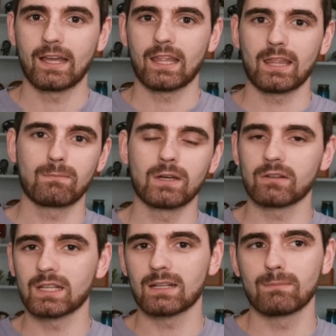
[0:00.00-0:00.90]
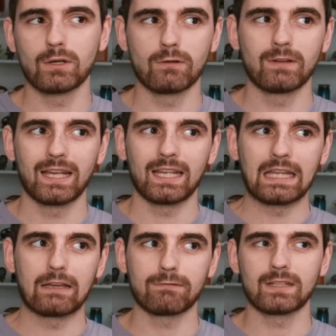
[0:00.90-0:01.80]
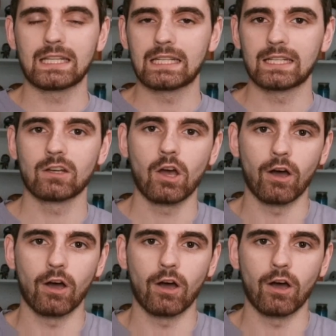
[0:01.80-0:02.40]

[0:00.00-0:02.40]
the ability to move if needed